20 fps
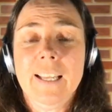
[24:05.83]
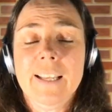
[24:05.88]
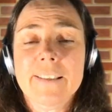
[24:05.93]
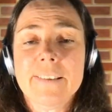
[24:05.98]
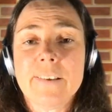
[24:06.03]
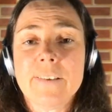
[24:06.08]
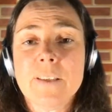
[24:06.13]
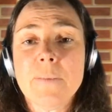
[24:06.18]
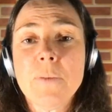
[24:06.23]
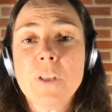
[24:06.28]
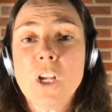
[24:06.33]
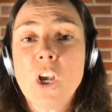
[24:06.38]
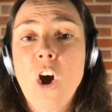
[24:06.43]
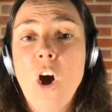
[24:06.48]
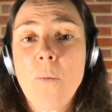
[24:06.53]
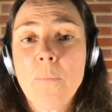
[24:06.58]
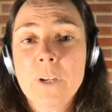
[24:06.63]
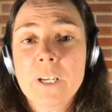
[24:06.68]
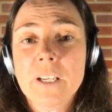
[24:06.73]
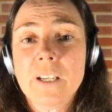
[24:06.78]
So some of the
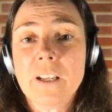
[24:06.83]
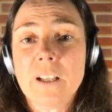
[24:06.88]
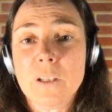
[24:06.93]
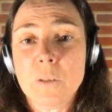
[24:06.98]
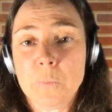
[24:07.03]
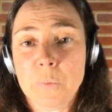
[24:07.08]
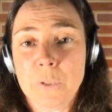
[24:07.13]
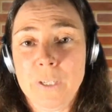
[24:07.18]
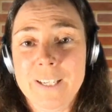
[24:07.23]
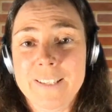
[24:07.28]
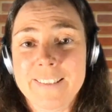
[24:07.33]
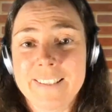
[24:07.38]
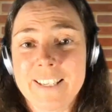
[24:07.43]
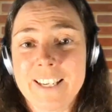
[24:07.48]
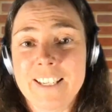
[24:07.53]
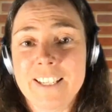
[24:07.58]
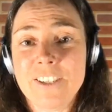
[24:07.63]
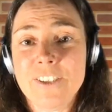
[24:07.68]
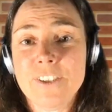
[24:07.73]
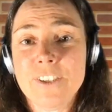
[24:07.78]
common culprits, in
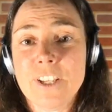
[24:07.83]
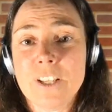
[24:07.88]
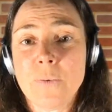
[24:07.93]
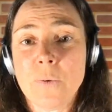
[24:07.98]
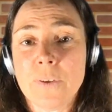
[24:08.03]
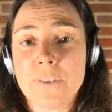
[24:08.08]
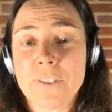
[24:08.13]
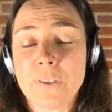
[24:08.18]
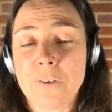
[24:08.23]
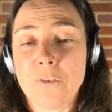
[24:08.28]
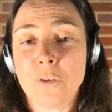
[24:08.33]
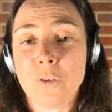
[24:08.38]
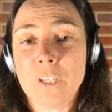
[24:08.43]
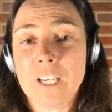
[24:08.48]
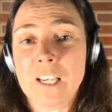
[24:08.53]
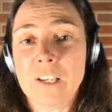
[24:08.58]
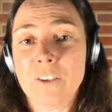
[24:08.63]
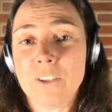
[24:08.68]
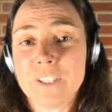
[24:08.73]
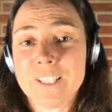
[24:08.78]
addition to the ones that we've
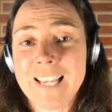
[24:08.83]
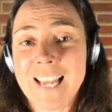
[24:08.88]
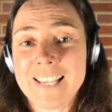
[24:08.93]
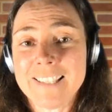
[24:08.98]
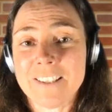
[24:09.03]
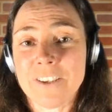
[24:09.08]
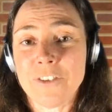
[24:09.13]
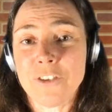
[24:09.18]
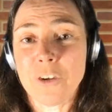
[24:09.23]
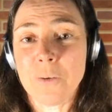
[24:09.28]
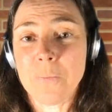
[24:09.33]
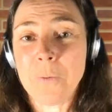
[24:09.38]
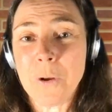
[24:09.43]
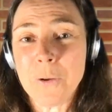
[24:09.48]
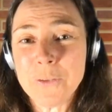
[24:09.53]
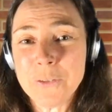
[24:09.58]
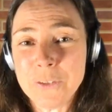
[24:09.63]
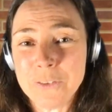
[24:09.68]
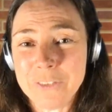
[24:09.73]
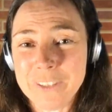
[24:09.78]
already looked at under
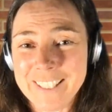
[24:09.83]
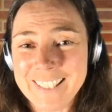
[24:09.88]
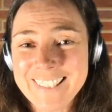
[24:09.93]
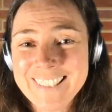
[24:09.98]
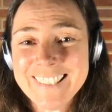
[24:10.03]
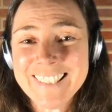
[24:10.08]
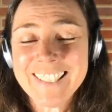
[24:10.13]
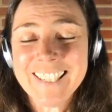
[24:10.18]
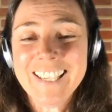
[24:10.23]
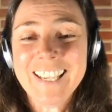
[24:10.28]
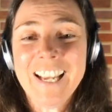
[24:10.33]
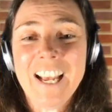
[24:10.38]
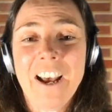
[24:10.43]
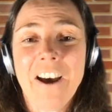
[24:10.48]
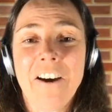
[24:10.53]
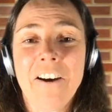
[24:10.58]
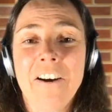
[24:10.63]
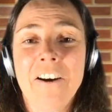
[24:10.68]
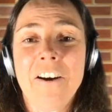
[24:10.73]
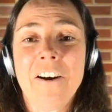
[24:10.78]
apostrophes,
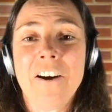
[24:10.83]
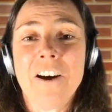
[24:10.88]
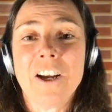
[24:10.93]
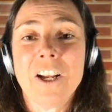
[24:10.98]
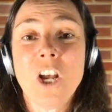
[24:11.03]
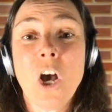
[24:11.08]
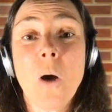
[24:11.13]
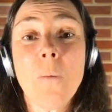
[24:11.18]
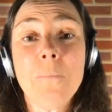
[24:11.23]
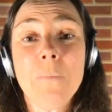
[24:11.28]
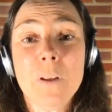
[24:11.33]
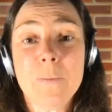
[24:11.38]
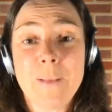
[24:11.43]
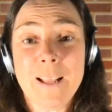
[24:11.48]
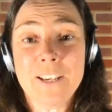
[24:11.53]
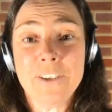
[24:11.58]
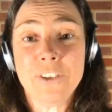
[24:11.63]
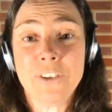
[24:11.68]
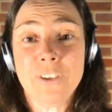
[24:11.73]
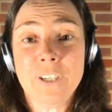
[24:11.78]
are
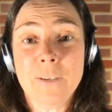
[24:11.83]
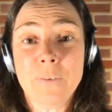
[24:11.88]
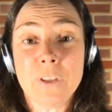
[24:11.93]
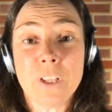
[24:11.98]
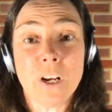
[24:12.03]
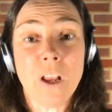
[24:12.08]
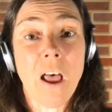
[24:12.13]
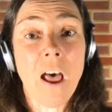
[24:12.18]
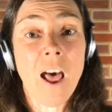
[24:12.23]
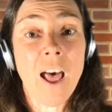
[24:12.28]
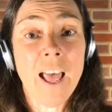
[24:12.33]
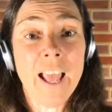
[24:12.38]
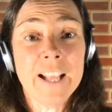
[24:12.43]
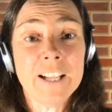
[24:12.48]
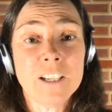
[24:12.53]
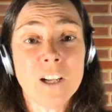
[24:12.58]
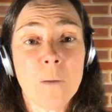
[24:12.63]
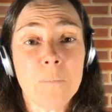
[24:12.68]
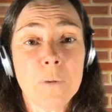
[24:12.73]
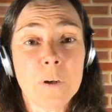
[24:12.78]
complementary with an I
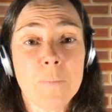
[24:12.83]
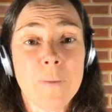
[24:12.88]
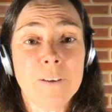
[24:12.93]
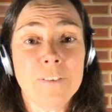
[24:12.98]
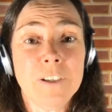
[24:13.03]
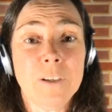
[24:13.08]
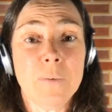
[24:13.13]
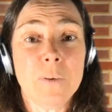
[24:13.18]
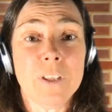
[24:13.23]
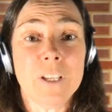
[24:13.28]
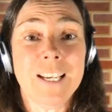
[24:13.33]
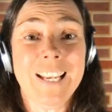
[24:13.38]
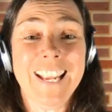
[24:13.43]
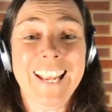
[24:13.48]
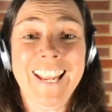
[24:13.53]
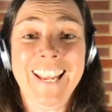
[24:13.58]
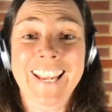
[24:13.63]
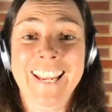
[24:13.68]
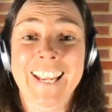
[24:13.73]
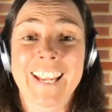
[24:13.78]
and complementary with an
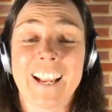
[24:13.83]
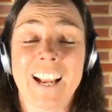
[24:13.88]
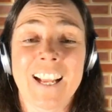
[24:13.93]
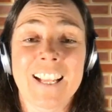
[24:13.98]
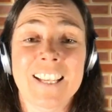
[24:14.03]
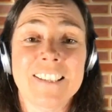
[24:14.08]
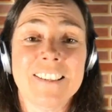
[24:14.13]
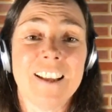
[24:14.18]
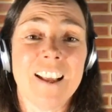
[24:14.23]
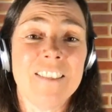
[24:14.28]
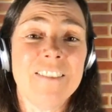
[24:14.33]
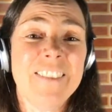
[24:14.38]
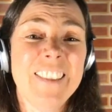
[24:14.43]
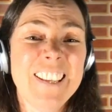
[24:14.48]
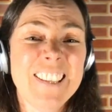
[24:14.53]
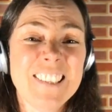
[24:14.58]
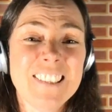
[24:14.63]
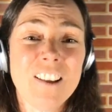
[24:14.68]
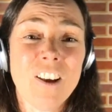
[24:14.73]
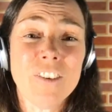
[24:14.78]
E. And
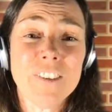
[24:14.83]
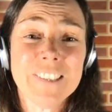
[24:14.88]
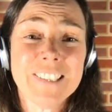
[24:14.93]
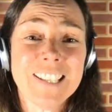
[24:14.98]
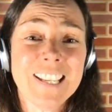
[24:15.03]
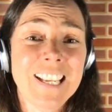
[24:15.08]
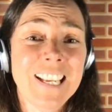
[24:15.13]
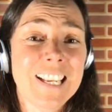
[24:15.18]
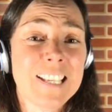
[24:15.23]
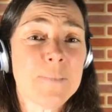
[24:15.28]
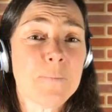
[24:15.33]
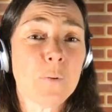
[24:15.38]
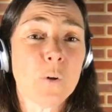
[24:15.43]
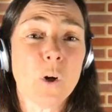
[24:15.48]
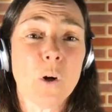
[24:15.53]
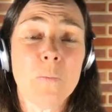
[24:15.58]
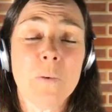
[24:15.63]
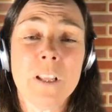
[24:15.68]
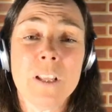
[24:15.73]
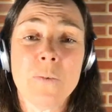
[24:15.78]
this, honestly, is
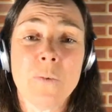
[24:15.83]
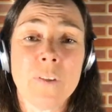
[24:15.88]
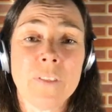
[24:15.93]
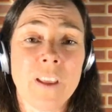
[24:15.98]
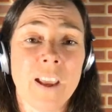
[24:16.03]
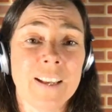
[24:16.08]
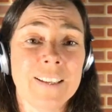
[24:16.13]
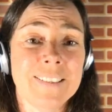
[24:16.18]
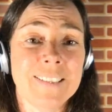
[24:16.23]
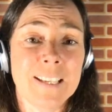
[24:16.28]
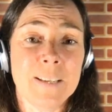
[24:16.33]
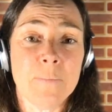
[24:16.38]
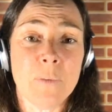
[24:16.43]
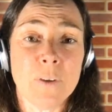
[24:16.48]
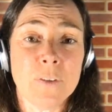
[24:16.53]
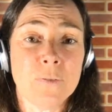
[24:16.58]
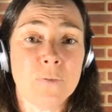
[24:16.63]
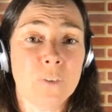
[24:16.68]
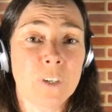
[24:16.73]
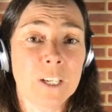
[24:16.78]
probably the one that I see
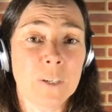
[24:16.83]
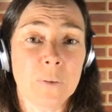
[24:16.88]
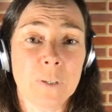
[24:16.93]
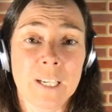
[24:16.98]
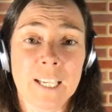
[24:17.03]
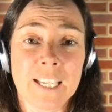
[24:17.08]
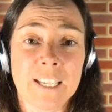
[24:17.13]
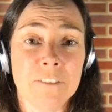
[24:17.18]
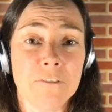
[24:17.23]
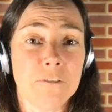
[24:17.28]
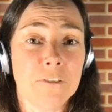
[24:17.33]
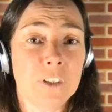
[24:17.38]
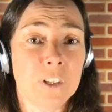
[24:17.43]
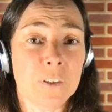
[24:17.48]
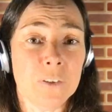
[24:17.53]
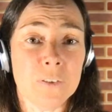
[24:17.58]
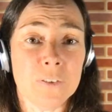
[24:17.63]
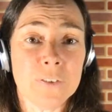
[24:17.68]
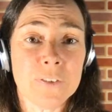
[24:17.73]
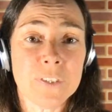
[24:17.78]
most frequently
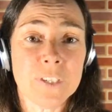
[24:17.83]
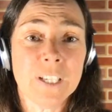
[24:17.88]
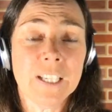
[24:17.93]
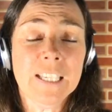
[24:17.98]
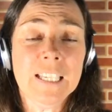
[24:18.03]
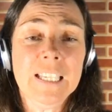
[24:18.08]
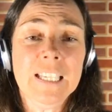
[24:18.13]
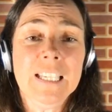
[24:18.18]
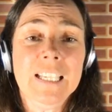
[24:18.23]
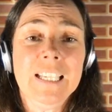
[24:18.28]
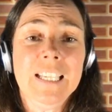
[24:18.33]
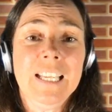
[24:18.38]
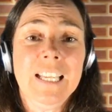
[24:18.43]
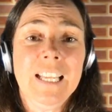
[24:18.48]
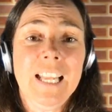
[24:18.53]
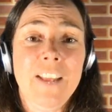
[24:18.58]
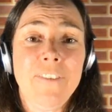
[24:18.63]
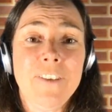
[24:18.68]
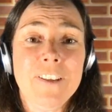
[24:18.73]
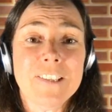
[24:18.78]
confused.
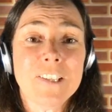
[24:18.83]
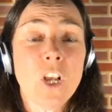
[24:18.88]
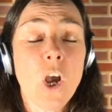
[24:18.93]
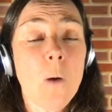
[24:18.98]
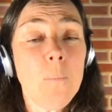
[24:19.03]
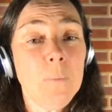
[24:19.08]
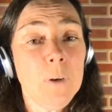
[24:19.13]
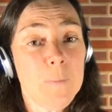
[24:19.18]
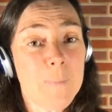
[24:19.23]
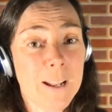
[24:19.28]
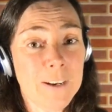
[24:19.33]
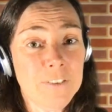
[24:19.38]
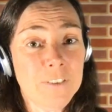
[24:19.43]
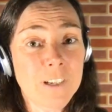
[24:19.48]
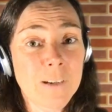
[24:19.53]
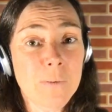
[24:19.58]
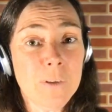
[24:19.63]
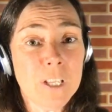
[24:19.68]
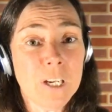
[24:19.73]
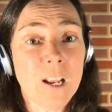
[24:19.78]
If it's
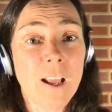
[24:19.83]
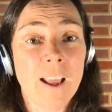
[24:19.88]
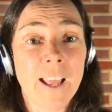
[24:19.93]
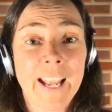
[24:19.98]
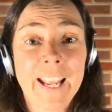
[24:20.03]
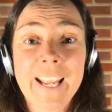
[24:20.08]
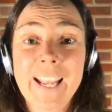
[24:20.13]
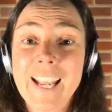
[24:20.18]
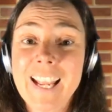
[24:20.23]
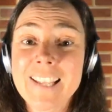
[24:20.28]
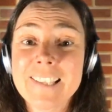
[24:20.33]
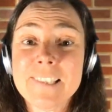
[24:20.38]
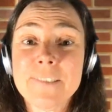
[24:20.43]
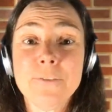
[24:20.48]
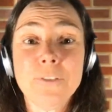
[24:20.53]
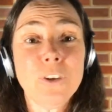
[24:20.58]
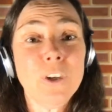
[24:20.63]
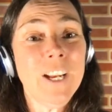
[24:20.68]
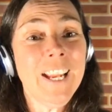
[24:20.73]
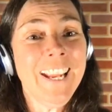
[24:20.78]
complementary with an I, it's
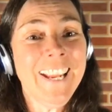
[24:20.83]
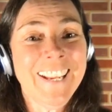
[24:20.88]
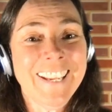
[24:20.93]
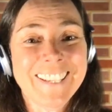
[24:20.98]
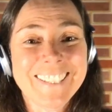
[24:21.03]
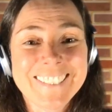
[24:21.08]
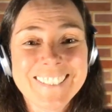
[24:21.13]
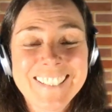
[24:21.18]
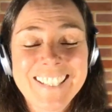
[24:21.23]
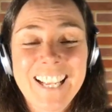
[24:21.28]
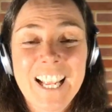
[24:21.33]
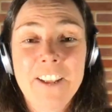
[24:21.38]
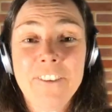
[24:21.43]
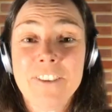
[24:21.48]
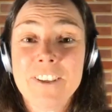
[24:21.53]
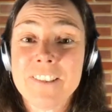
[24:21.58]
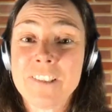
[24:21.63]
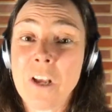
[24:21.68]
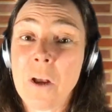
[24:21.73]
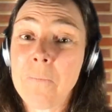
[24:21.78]
free. If
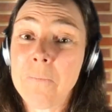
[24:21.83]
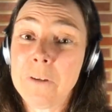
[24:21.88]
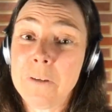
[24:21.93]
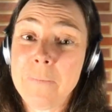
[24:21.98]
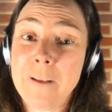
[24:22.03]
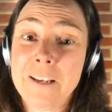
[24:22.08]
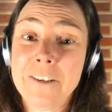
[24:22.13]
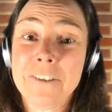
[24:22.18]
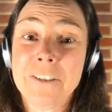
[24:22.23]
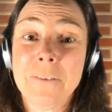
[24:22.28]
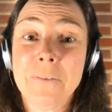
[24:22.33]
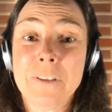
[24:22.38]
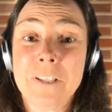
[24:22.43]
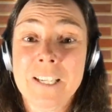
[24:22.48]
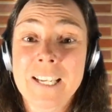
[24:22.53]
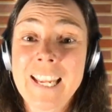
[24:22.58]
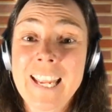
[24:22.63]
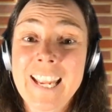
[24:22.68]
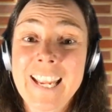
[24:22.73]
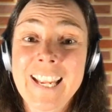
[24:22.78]
it's complementary with
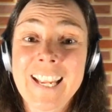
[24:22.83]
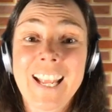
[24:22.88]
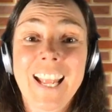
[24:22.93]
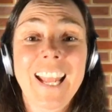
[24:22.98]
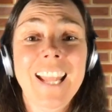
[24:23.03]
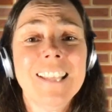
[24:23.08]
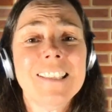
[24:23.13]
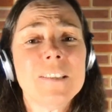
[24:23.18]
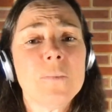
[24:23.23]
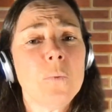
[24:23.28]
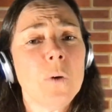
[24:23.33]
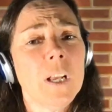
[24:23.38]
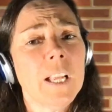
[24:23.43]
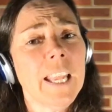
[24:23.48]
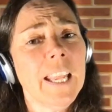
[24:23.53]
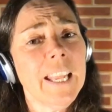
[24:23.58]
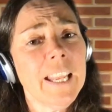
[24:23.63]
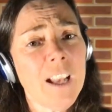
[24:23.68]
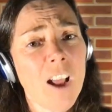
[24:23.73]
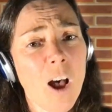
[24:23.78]
an E, it's
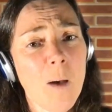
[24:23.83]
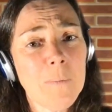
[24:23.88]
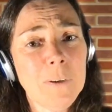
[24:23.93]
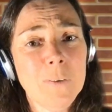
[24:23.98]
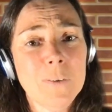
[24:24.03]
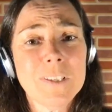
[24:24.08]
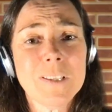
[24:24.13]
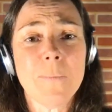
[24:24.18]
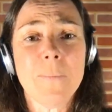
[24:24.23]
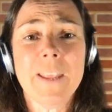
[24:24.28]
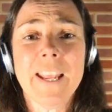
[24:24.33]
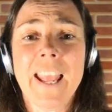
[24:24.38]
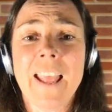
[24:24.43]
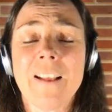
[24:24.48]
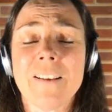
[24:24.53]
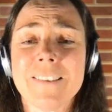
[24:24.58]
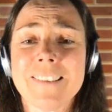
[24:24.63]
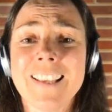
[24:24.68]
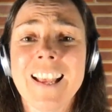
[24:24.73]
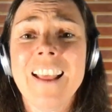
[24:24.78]
working in harmony with something
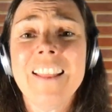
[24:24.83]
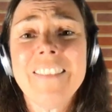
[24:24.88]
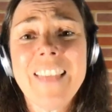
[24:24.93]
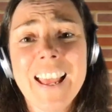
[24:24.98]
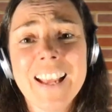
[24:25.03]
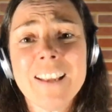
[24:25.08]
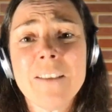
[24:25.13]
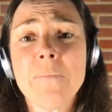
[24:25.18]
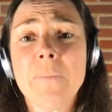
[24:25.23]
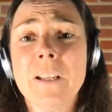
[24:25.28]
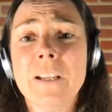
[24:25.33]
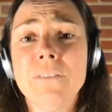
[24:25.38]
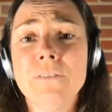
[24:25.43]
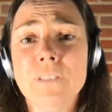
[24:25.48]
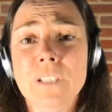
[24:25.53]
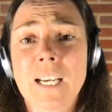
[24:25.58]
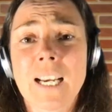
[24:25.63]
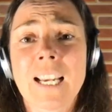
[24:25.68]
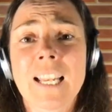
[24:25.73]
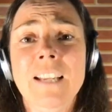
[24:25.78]
else. That can be a
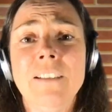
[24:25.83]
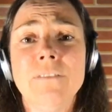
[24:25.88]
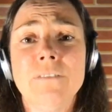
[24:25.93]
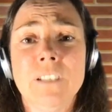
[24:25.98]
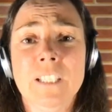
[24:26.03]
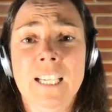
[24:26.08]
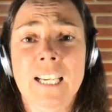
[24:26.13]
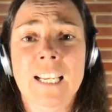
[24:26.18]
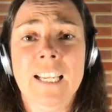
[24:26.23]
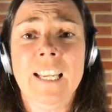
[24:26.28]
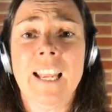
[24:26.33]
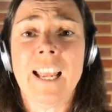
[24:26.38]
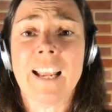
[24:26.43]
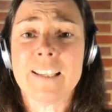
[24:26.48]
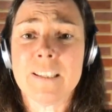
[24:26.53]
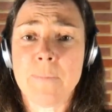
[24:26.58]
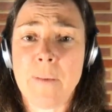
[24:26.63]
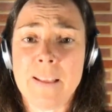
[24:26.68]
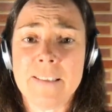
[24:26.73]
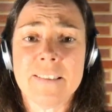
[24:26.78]
really, really
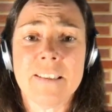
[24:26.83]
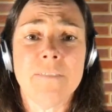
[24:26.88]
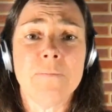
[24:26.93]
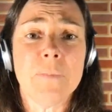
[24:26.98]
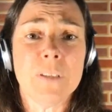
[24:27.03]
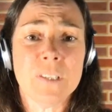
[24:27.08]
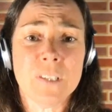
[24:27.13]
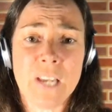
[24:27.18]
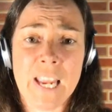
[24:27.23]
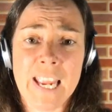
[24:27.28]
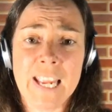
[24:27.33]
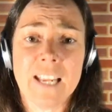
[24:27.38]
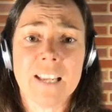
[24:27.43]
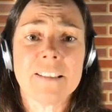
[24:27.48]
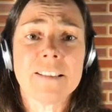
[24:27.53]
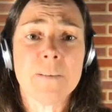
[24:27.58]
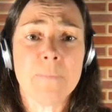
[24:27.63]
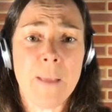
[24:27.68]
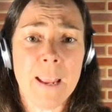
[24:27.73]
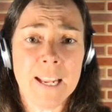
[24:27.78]
expensive
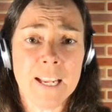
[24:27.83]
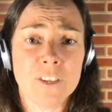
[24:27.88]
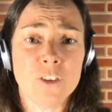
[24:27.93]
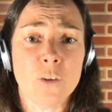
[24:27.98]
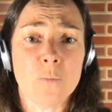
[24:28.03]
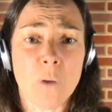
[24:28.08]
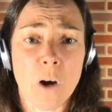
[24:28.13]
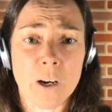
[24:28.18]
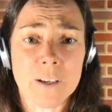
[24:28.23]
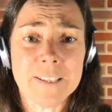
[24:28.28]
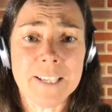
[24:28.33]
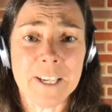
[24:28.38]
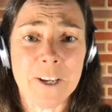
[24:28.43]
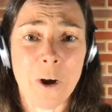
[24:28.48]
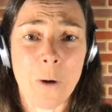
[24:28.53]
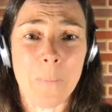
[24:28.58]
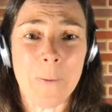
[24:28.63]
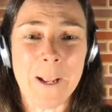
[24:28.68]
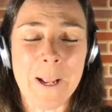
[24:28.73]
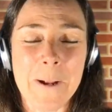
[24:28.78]
mistake to make in your marketing
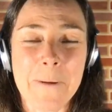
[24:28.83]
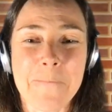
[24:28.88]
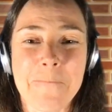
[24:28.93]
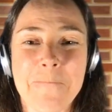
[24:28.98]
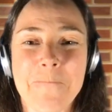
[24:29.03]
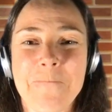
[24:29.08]
copy.